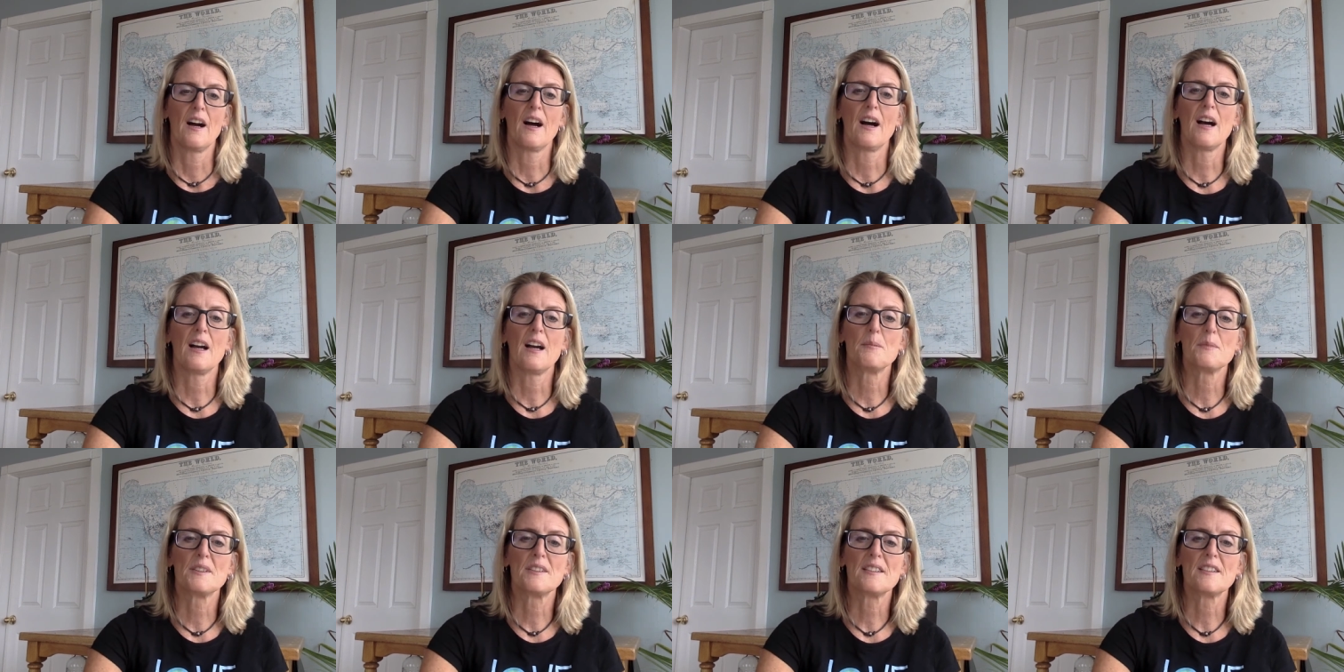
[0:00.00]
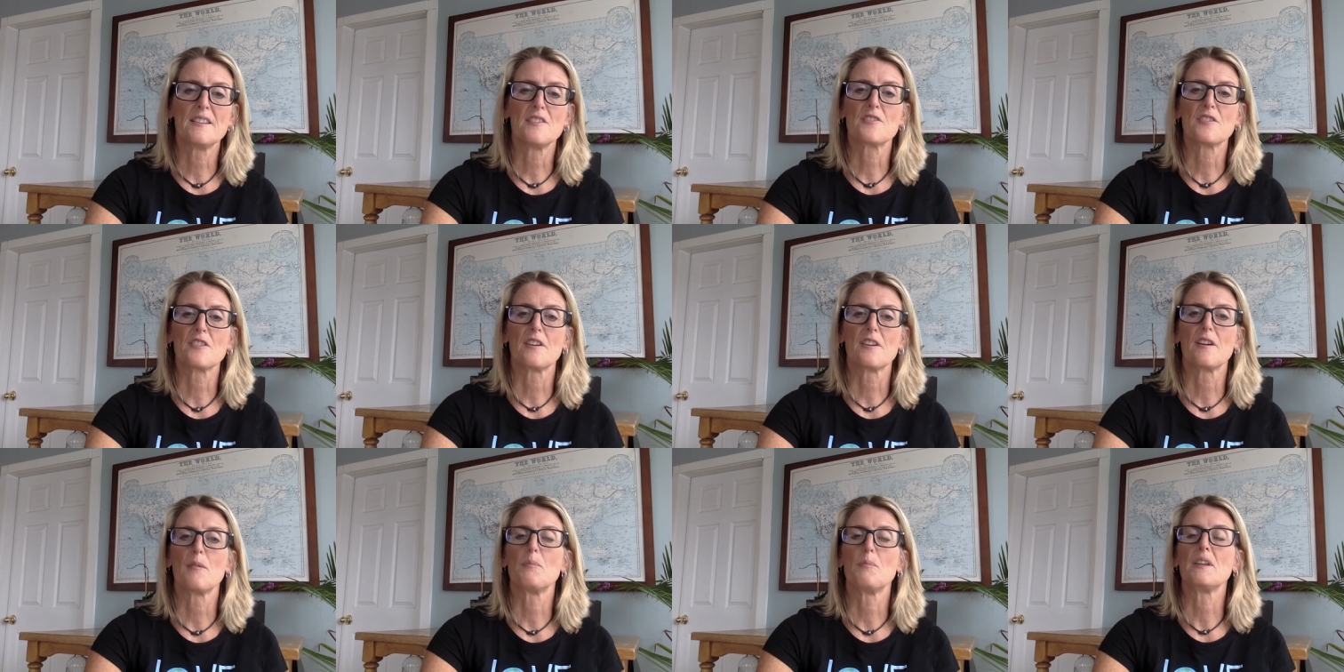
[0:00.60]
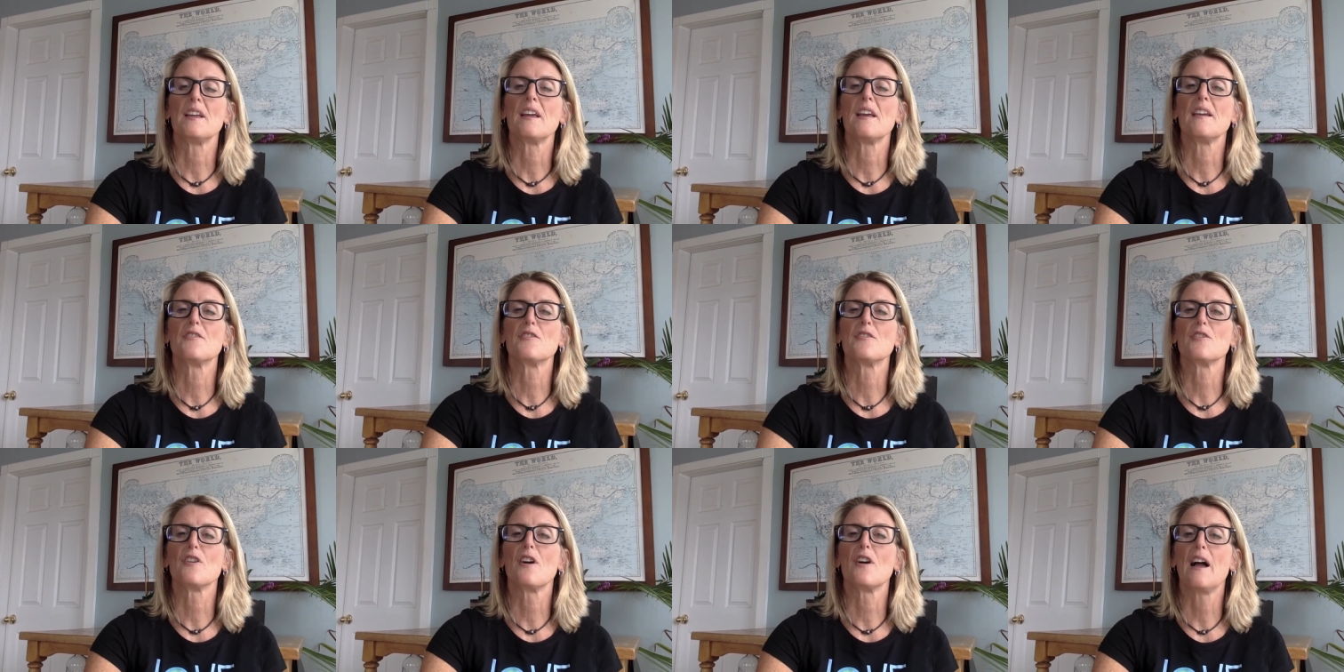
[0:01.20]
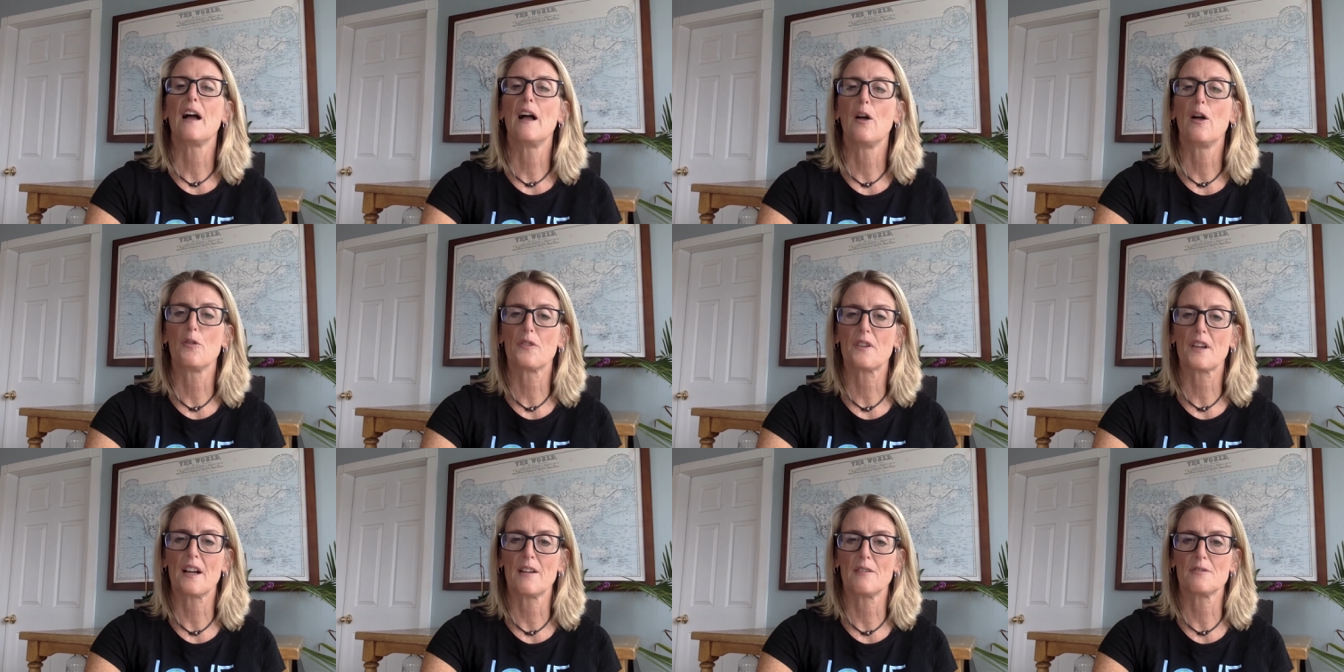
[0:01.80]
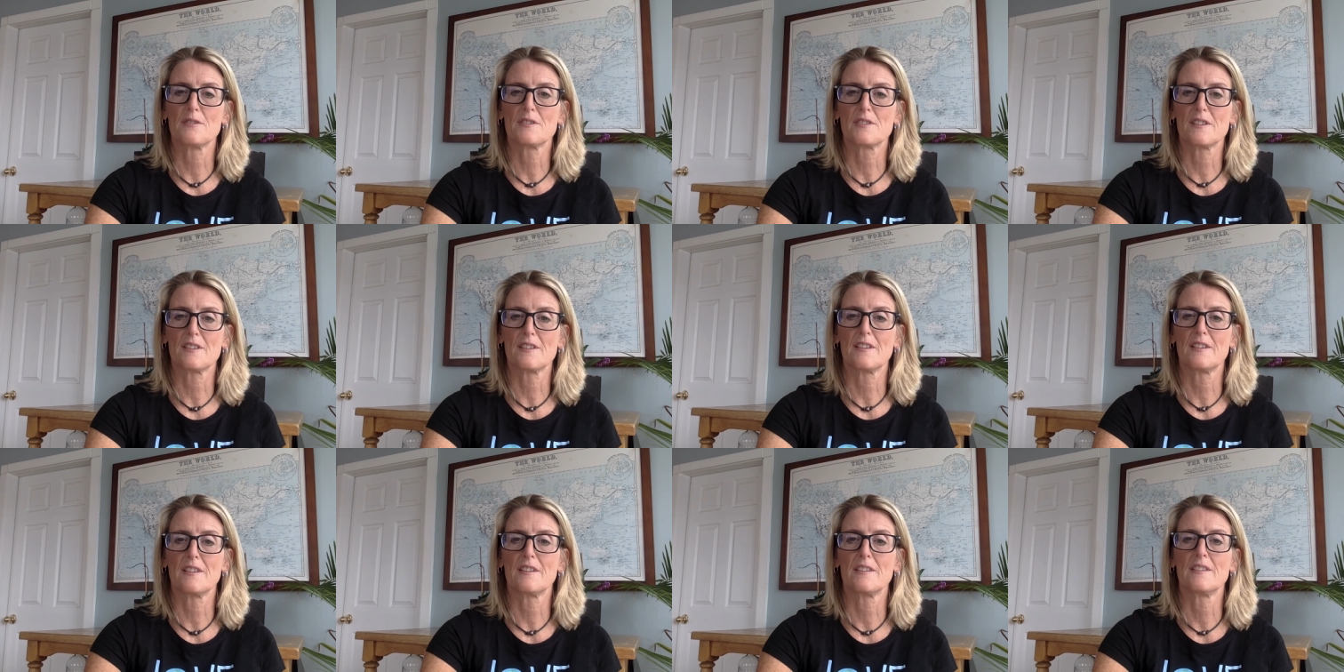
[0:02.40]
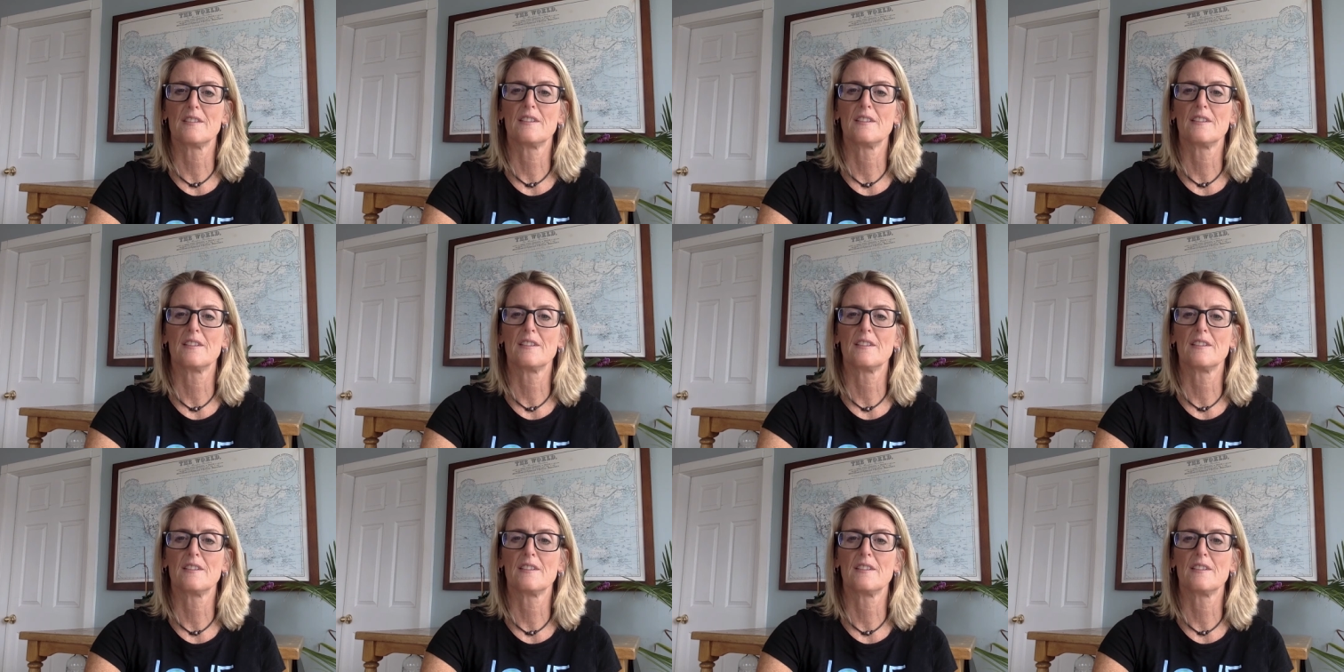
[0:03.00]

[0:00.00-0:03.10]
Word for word: I am a teacher, a behavioral health counselor,